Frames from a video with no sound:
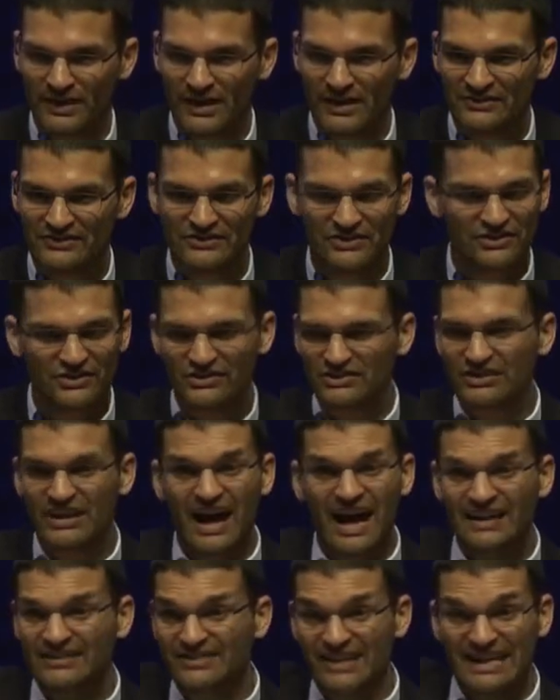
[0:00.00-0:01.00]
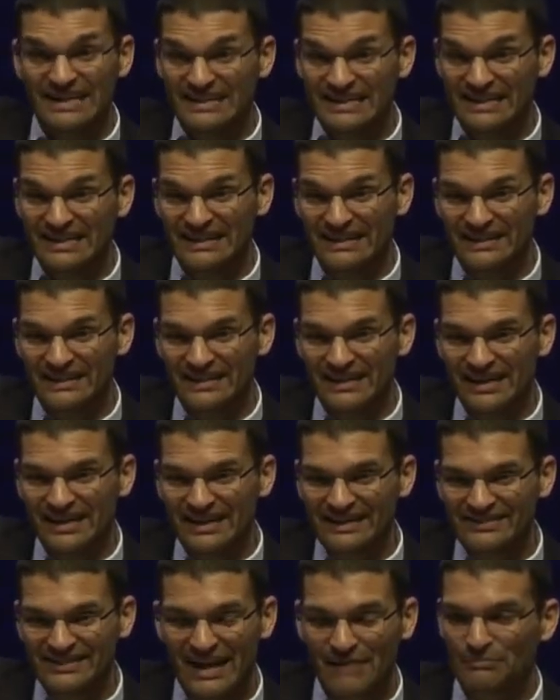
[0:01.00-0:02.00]
Since this is God's idea,
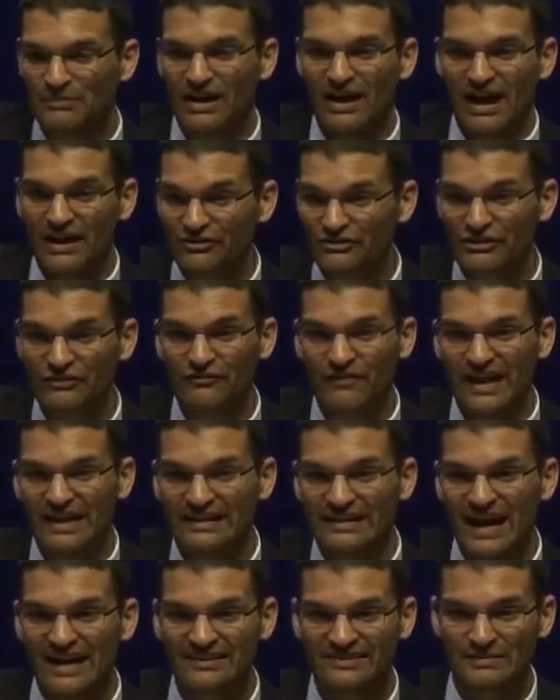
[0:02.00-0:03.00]
it's not up to us to find God,